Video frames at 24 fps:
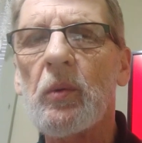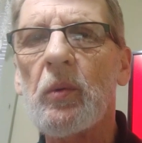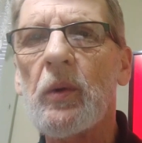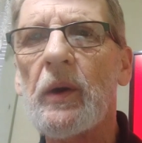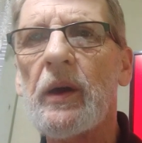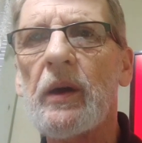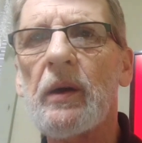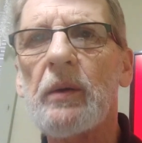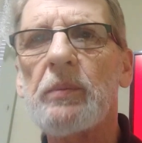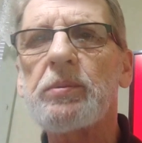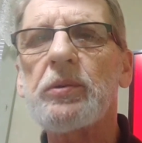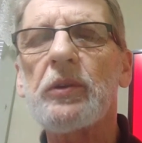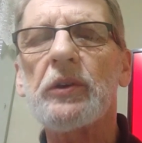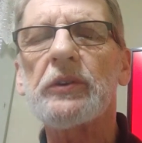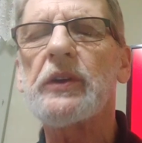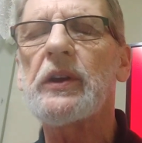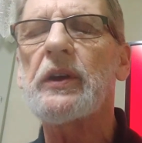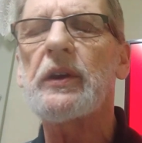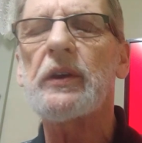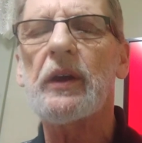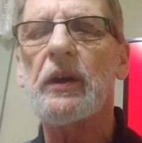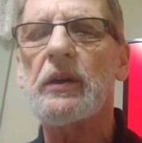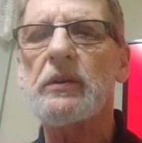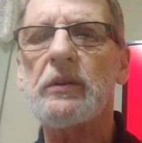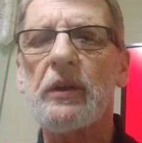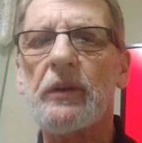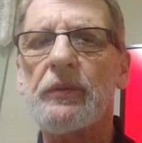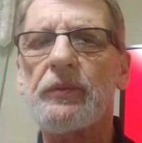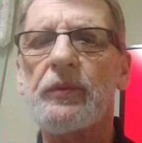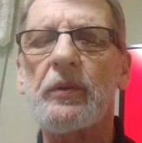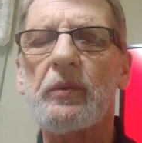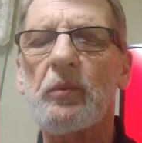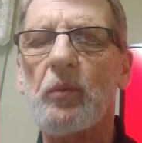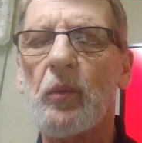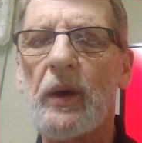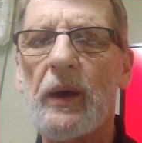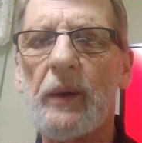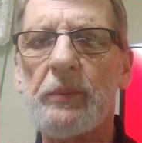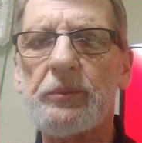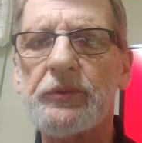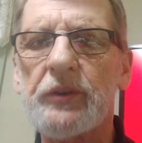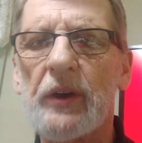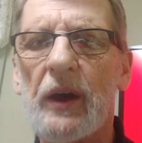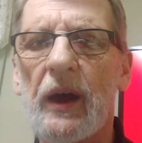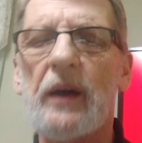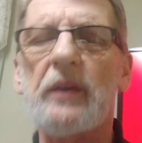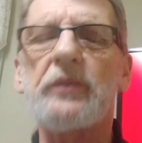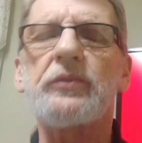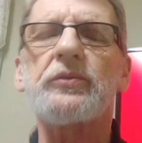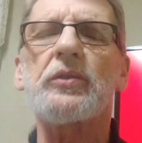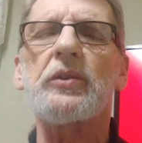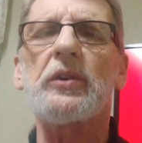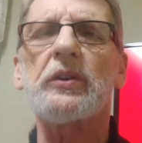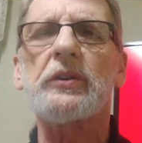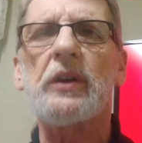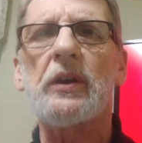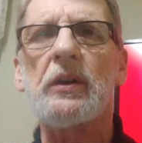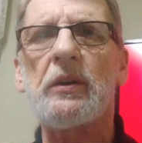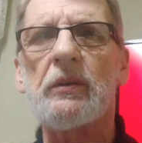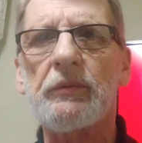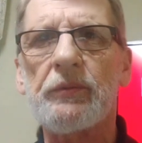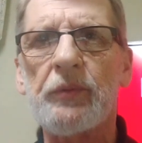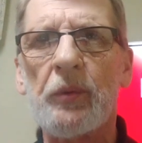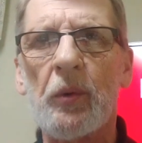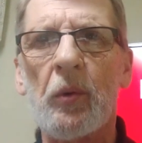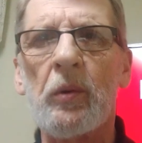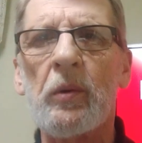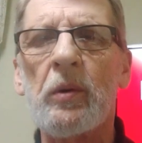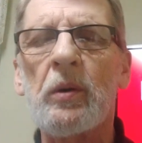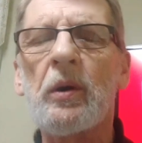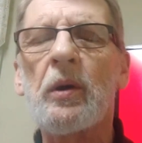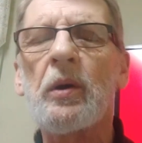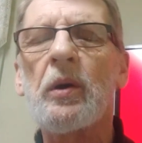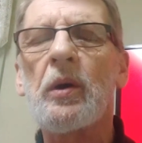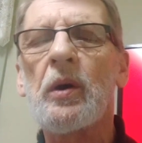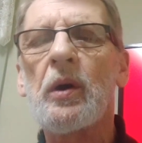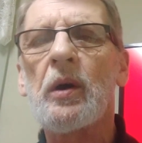the web, looking at different websites, looking for